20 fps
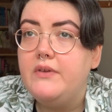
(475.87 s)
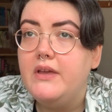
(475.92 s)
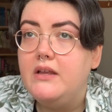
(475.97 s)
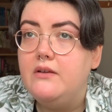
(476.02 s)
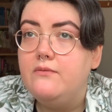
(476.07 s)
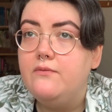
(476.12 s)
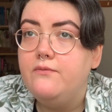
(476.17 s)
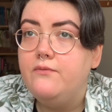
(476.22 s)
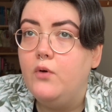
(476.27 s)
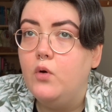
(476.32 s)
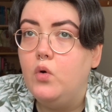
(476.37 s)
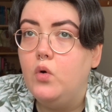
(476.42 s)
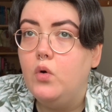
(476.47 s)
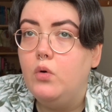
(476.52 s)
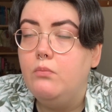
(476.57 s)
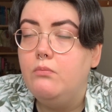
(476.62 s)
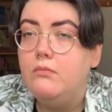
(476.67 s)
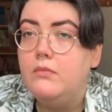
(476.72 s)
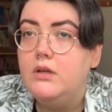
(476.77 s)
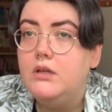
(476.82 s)

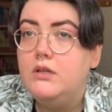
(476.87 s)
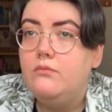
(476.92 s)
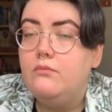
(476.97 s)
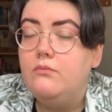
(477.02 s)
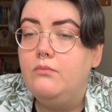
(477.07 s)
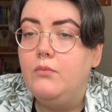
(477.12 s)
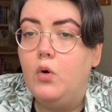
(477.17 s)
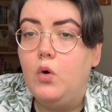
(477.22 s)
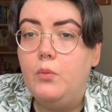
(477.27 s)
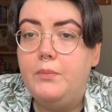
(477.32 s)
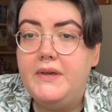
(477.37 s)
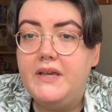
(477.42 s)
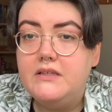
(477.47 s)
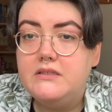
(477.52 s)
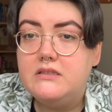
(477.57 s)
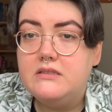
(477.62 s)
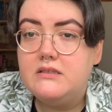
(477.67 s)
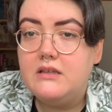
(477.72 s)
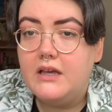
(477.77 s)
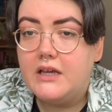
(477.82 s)
inform more
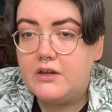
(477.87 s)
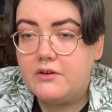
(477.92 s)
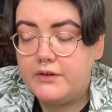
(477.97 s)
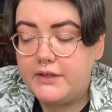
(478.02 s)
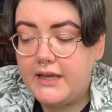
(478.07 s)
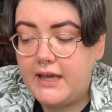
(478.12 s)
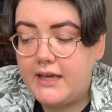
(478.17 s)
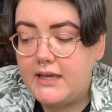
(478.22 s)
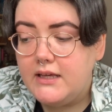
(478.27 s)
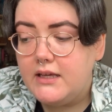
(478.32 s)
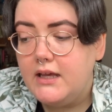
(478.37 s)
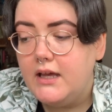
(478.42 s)
pieces that I create,